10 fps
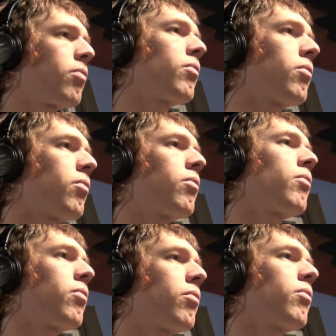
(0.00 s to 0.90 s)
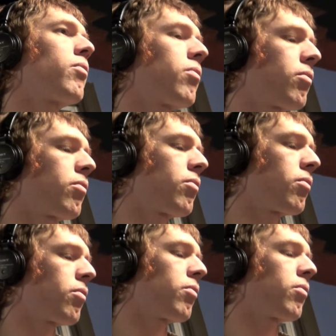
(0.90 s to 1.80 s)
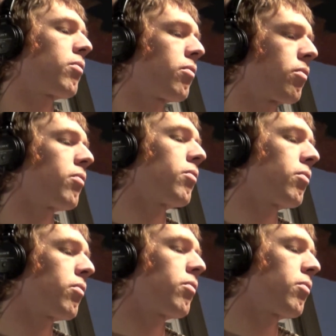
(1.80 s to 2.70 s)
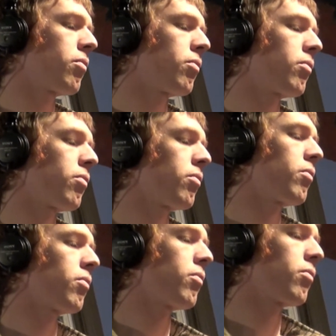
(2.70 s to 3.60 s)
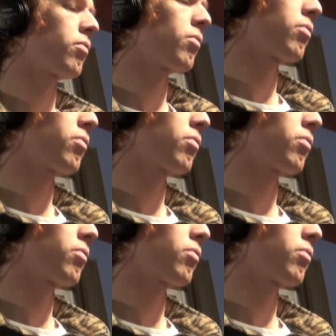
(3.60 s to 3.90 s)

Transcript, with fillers: and our environments, but instead are, you know, waging